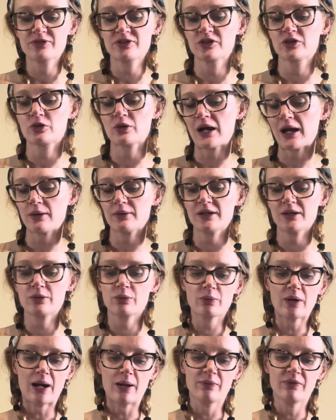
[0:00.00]
and crowded
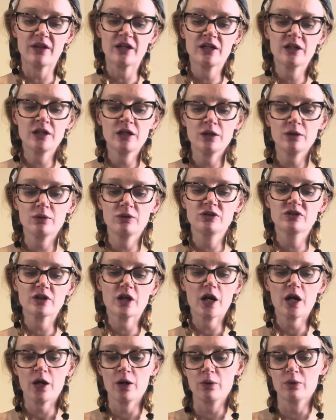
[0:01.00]
around the huge
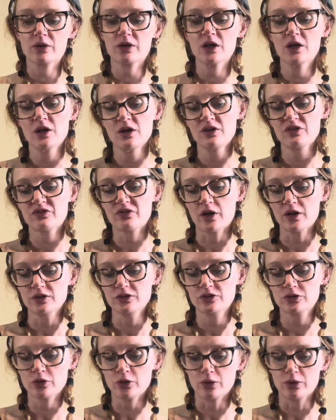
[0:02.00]
oak front
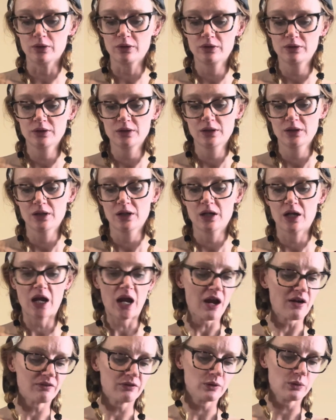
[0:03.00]
door.
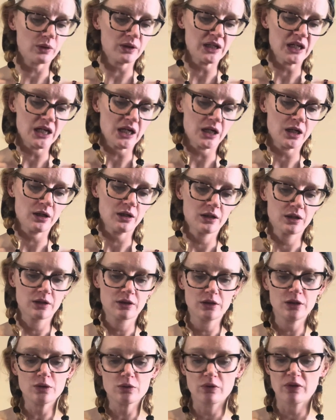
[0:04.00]
"Everyone here!
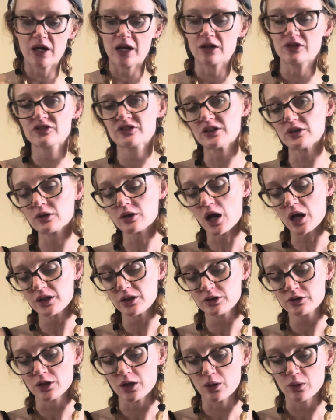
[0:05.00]
You there, still got your
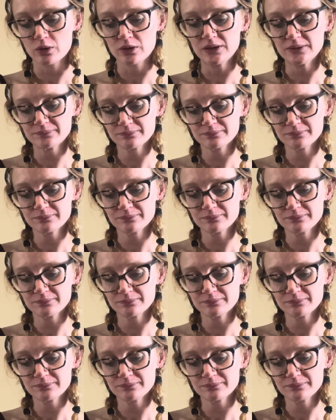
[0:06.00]
Toad?"